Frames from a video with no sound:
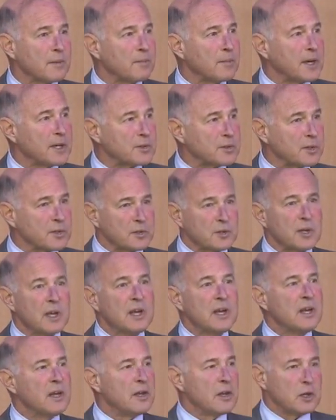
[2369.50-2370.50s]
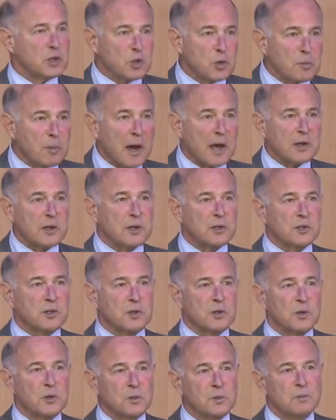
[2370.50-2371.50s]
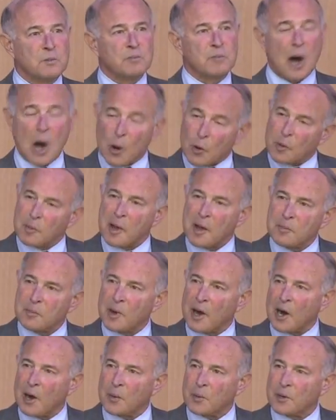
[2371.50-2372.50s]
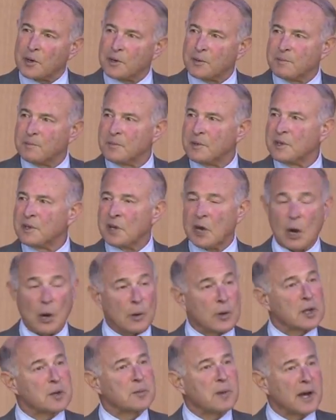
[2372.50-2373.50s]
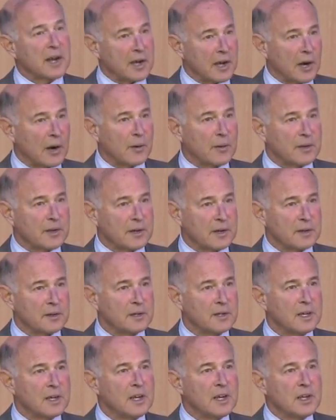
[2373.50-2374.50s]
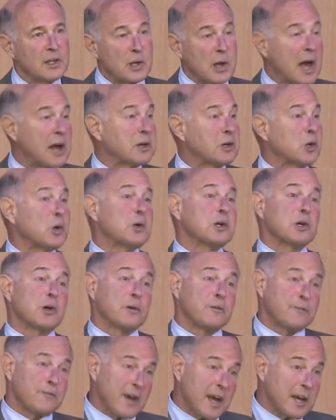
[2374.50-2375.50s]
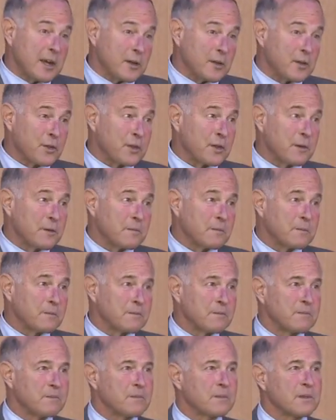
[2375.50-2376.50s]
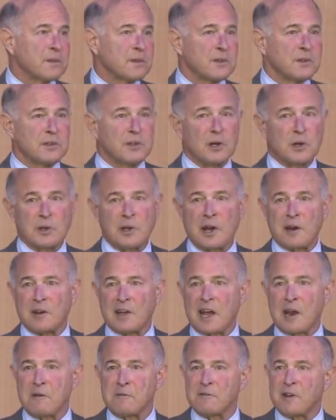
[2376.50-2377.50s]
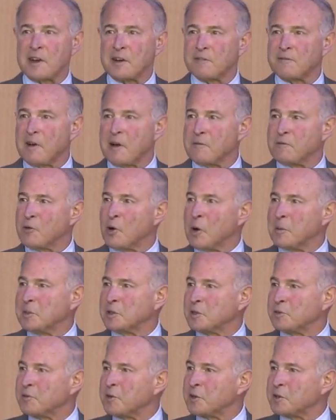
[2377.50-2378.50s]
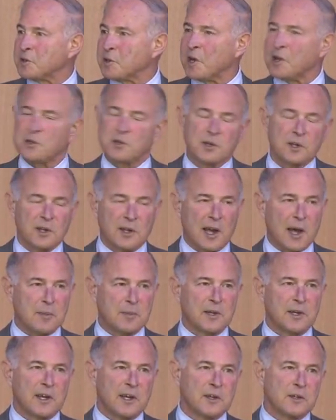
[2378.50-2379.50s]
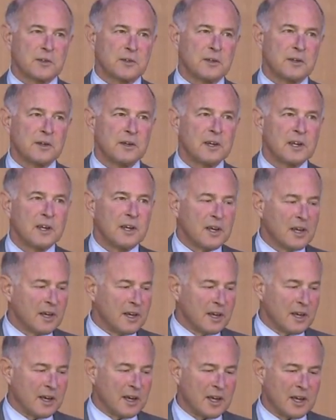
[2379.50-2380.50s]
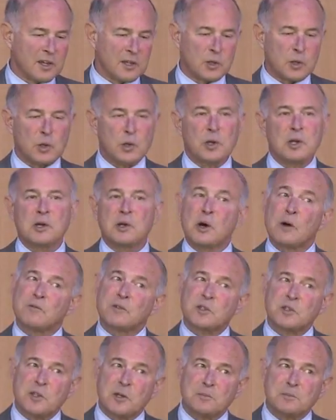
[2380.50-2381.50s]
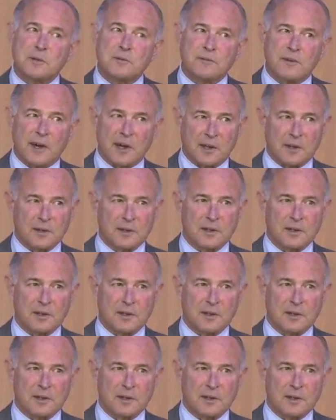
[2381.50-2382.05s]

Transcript: basis, issue by issue, power by power, area by area. You had to do it in good faith. You know, you had to kind of find formulas for discussion and accommodation. Uh, you couldn't oversimplify